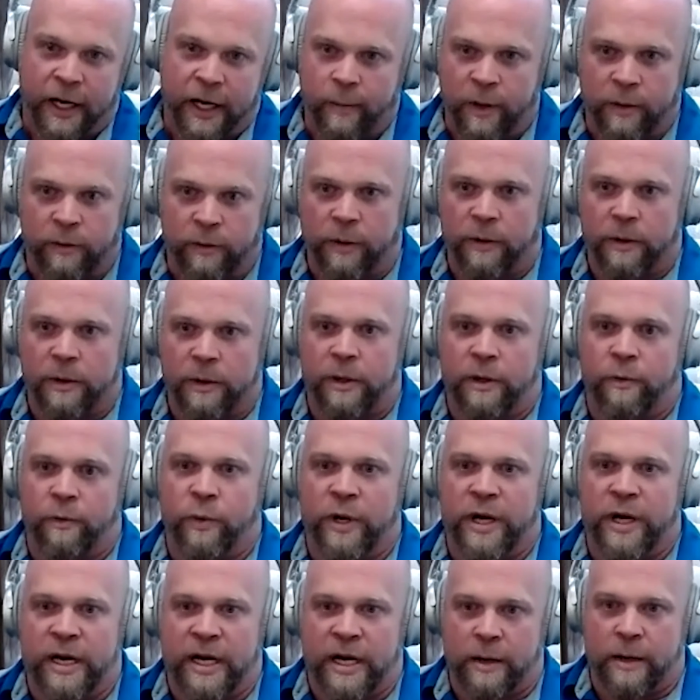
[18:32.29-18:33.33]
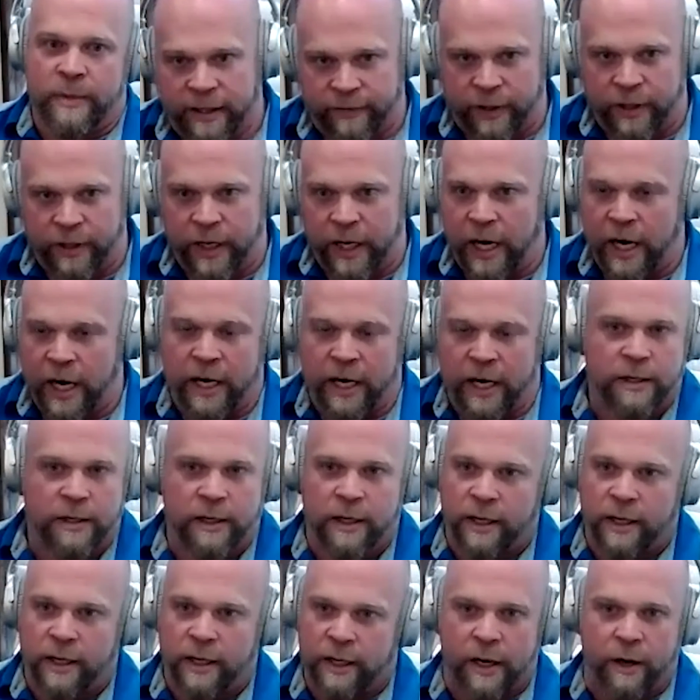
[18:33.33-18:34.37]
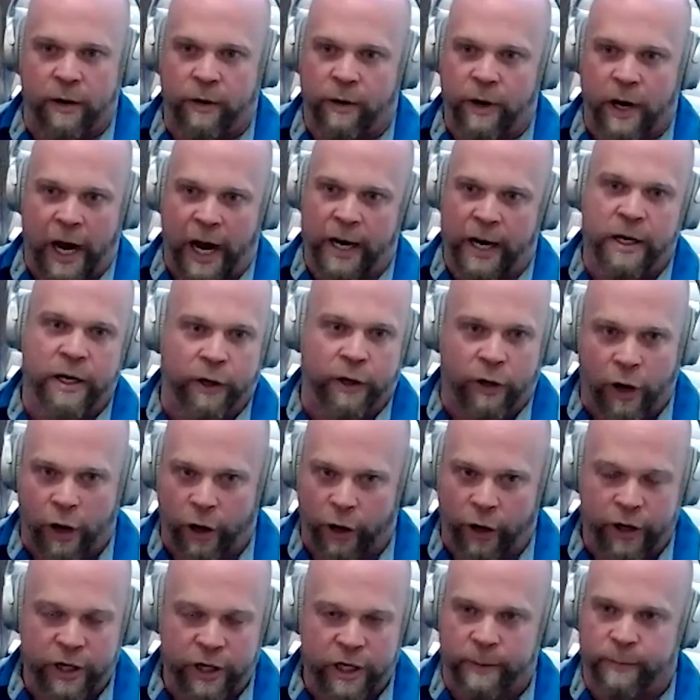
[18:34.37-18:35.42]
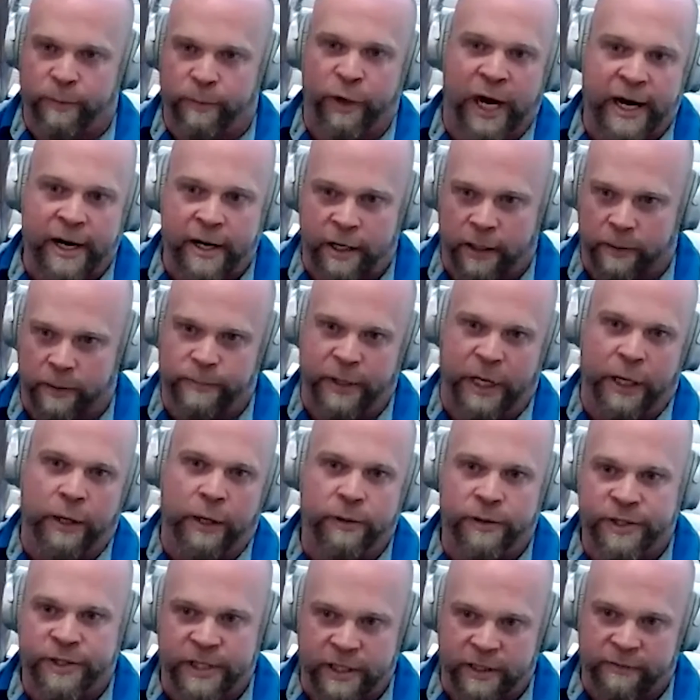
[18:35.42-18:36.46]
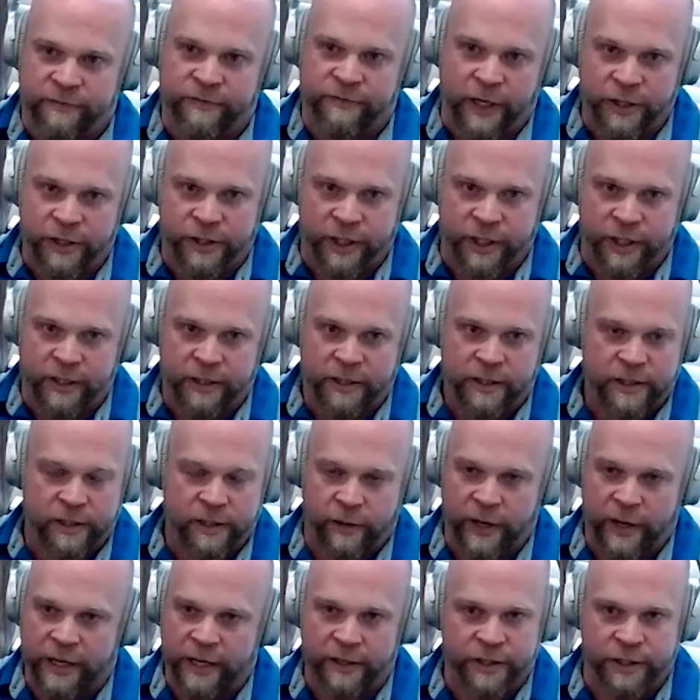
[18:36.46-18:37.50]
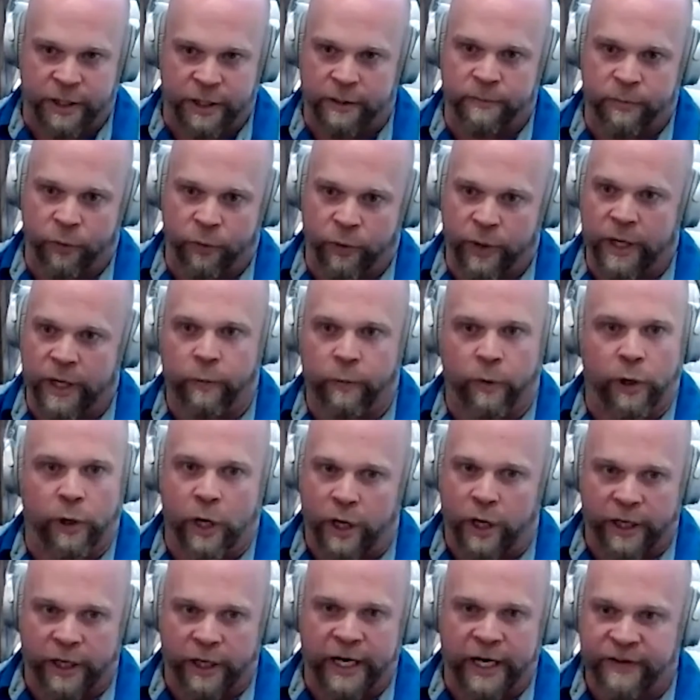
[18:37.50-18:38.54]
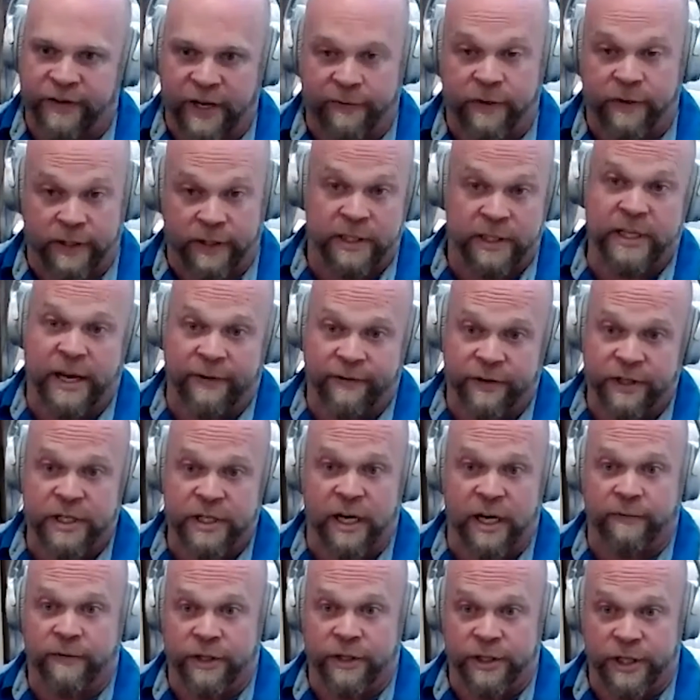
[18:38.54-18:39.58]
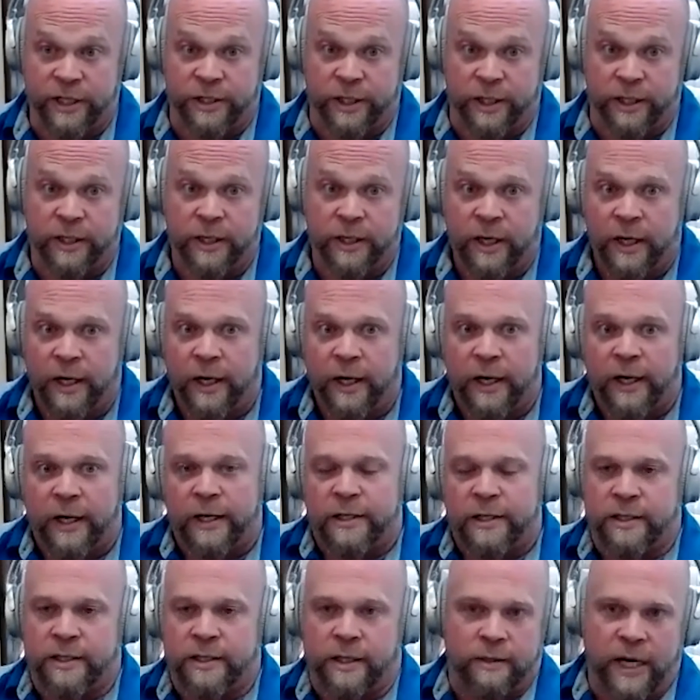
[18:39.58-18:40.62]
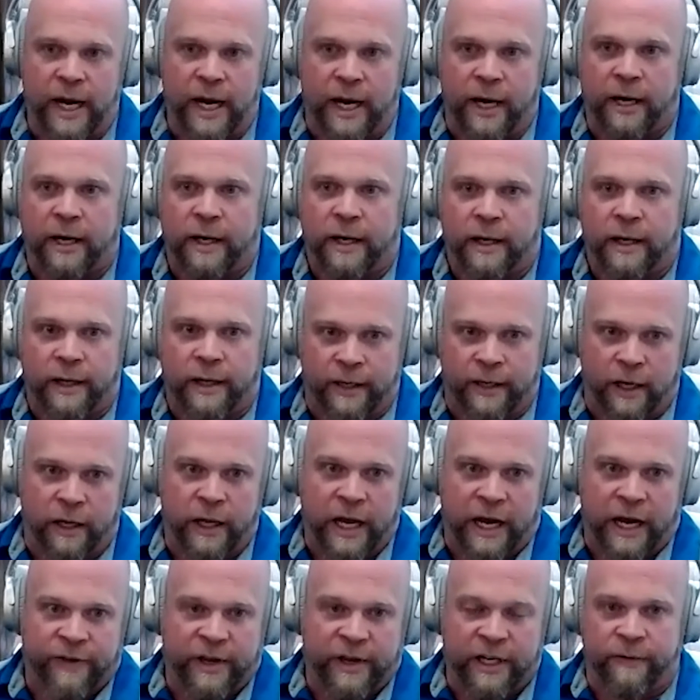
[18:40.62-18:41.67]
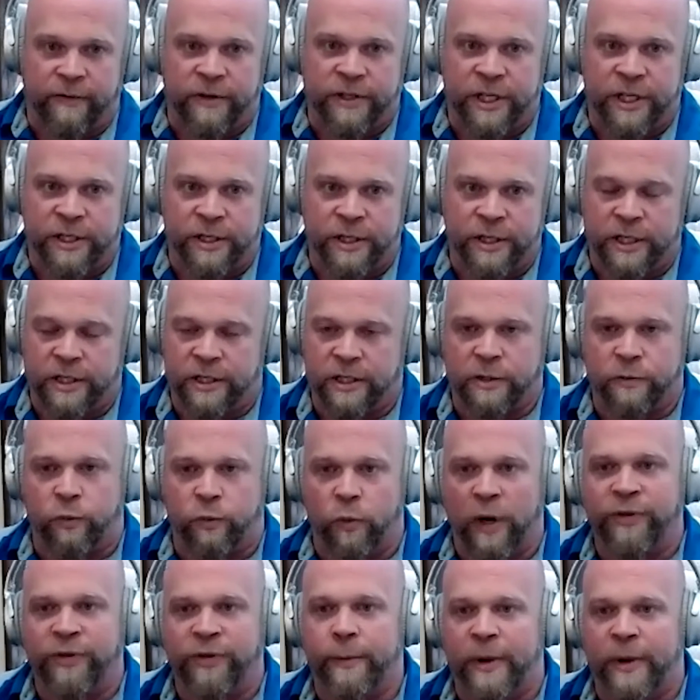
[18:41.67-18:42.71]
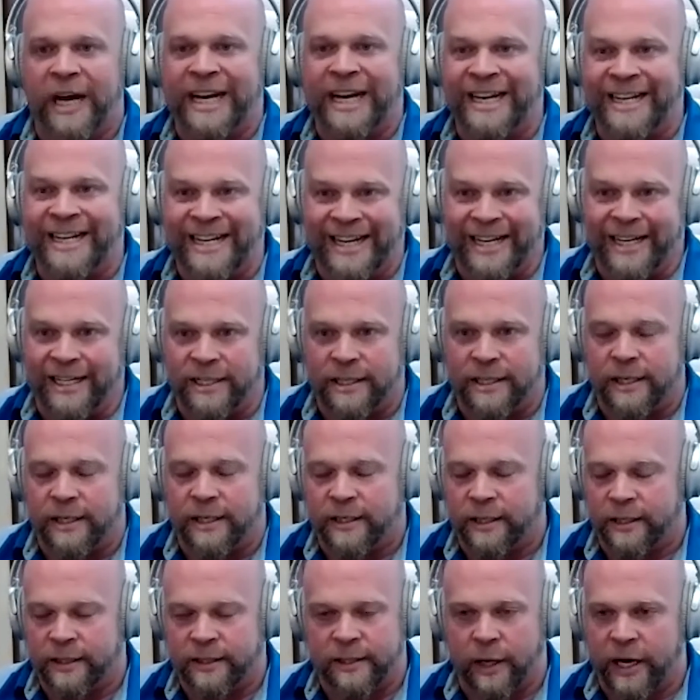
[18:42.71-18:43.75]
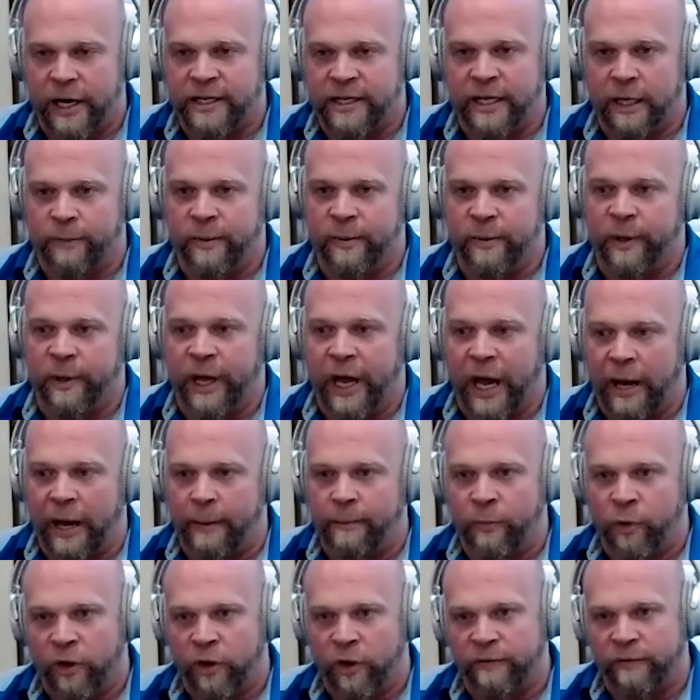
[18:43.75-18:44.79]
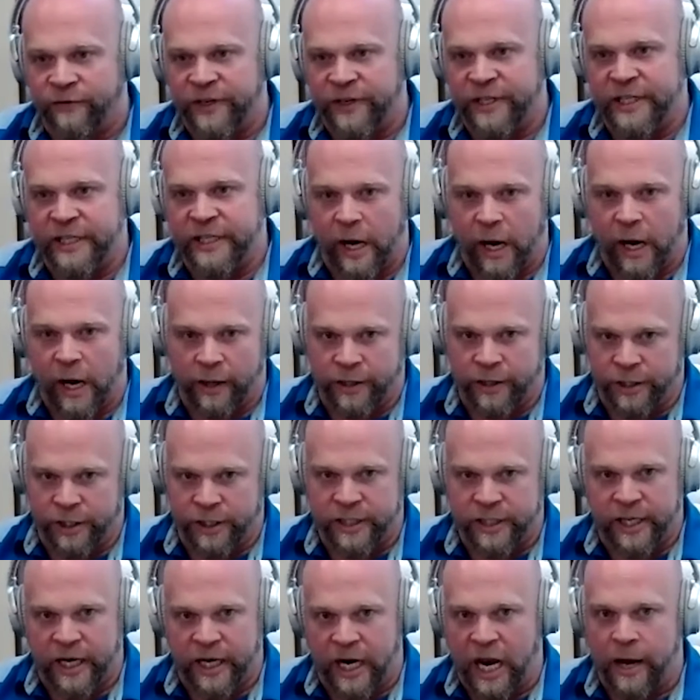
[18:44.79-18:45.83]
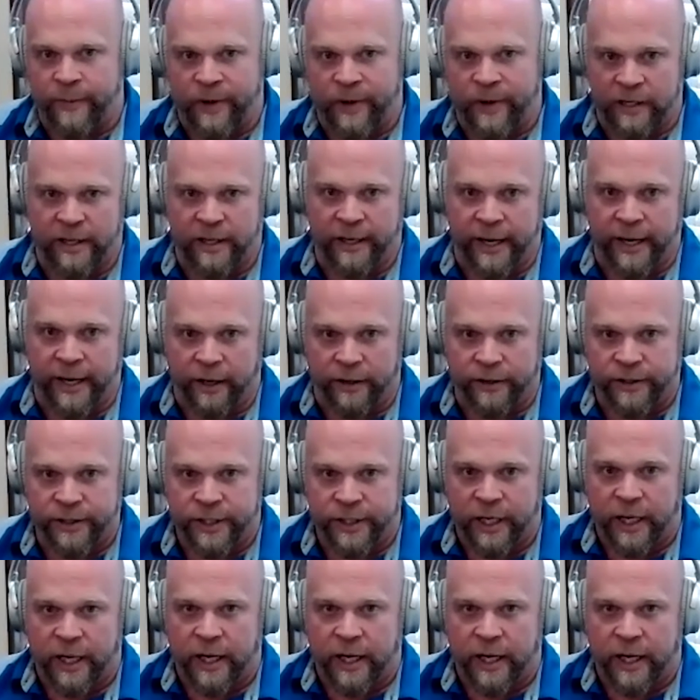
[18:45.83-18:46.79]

I'm like, well, we need them both. You got to clean the liver, and, you know, your heart, your brain, and your bones need to function. So at a certain point, we're all going to have to have at least have this conversation. So yeah, like I'll have that conversation because it's what the body needs. So I tell people I'm more of a physiologist than I am anything else.